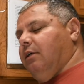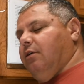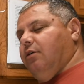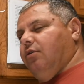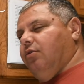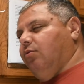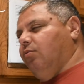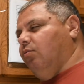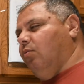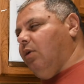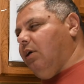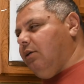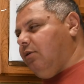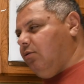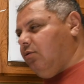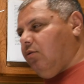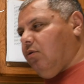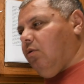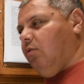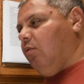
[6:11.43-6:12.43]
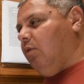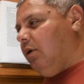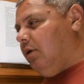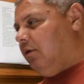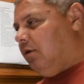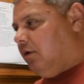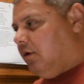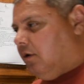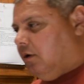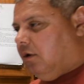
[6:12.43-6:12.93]
I could have saw
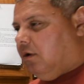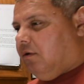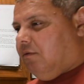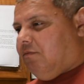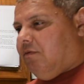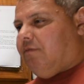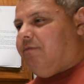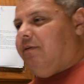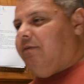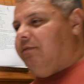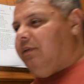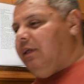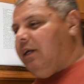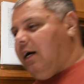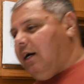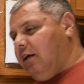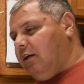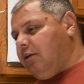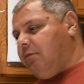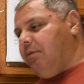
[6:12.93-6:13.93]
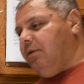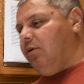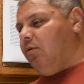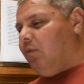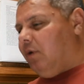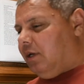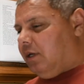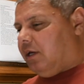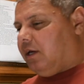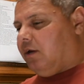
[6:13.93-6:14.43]
one for $50, but you
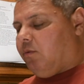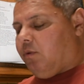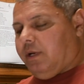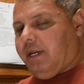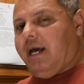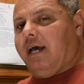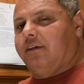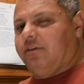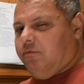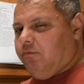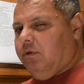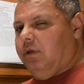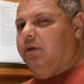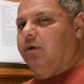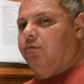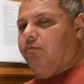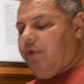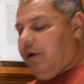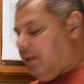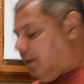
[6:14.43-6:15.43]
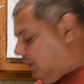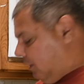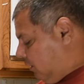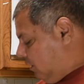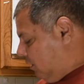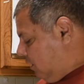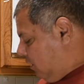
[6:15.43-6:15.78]
want to get one that has a really good rating.